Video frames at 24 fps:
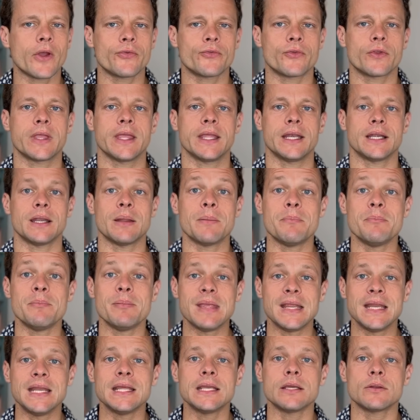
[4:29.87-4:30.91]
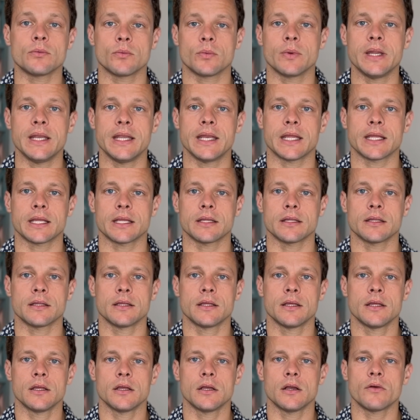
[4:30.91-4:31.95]
us to get an immediate reading
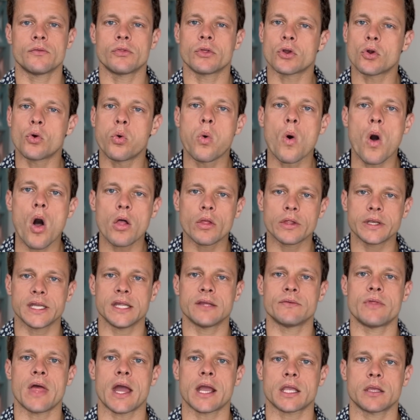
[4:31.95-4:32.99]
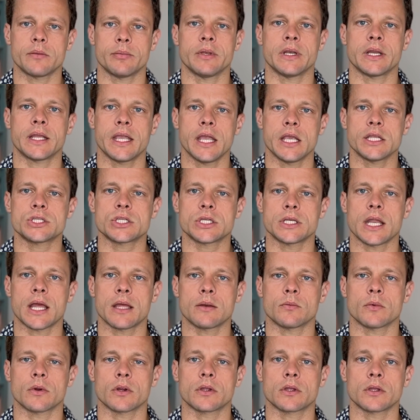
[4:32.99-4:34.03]
of the quality of that communication
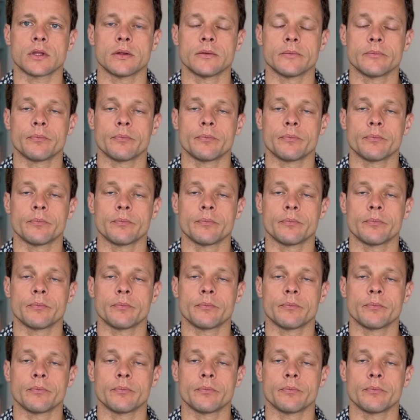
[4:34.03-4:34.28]
network